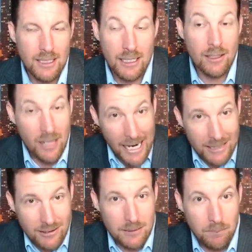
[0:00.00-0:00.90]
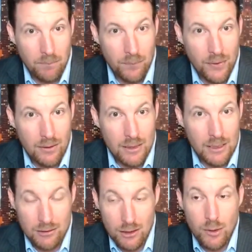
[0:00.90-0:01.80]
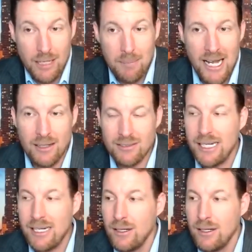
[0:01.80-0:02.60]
And I'll ask them. And so we'll him in. I'll say,